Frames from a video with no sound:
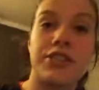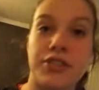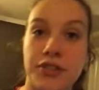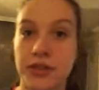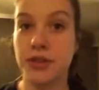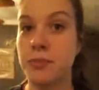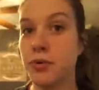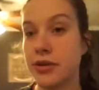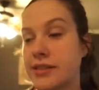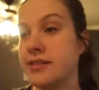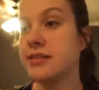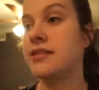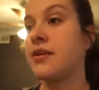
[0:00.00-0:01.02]
I just heard the
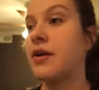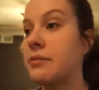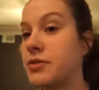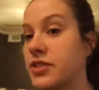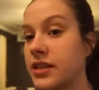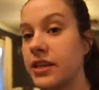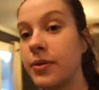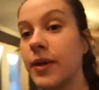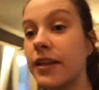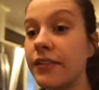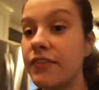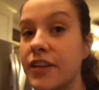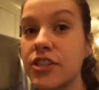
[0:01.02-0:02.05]
boys, so I'm just going to
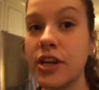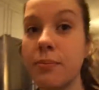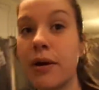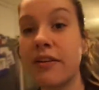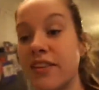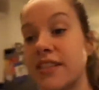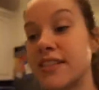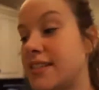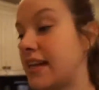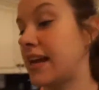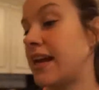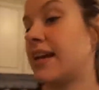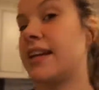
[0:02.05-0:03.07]
quickly finish up
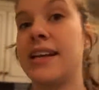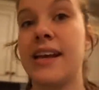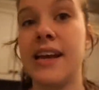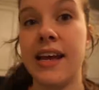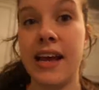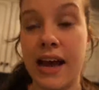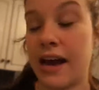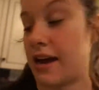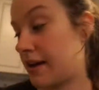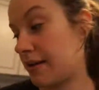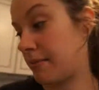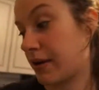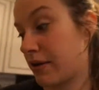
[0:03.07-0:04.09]
breakfast and
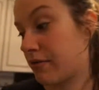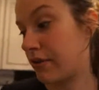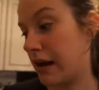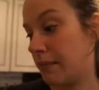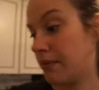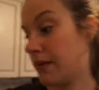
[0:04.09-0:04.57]
go grab